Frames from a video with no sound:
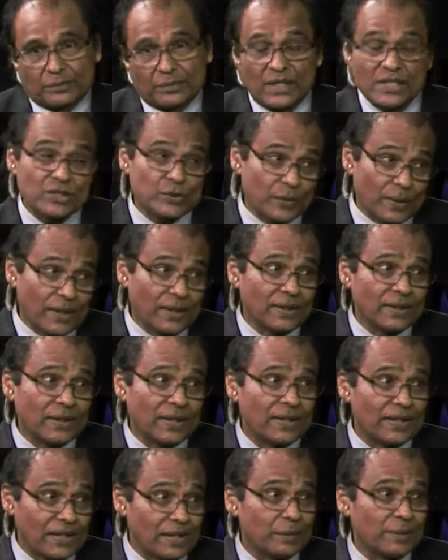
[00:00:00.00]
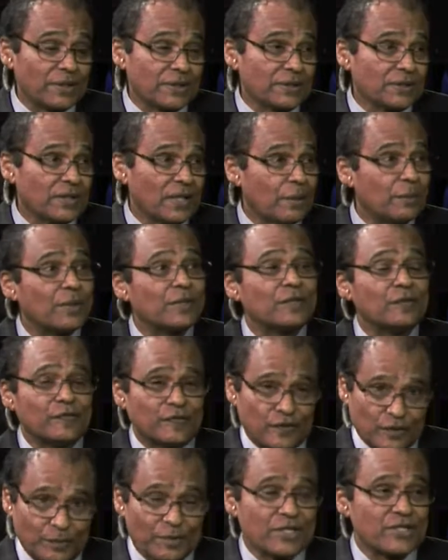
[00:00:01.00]
as well a little bit about the
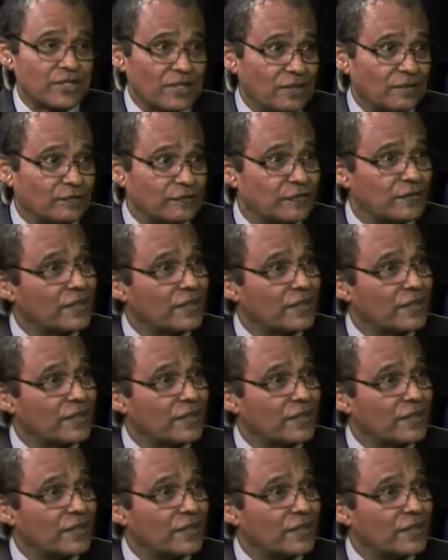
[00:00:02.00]
firm itself.